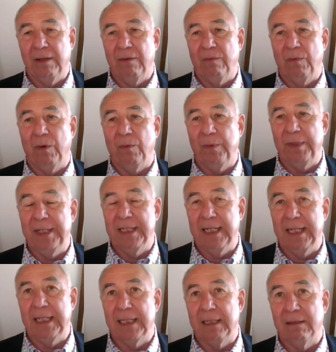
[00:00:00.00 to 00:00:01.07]
What we
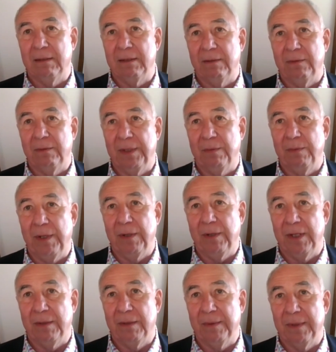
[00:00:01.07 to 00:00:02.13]
did with
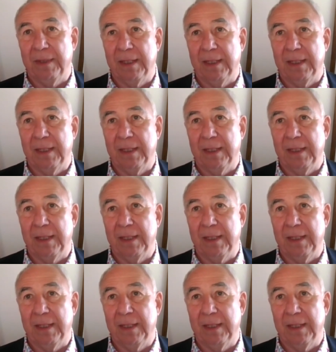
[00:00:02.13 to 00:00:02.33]
Wokingham